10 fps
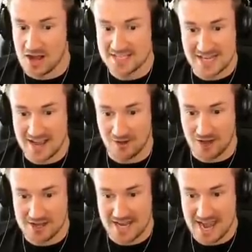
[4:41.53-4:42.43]

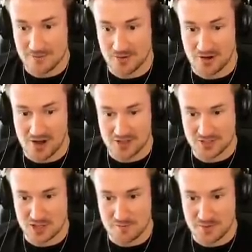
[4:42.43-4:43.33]
ideal, okay? We're on our
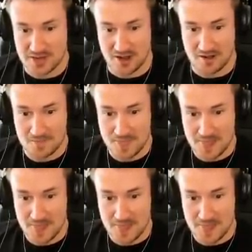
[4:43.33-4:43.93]
super yacht.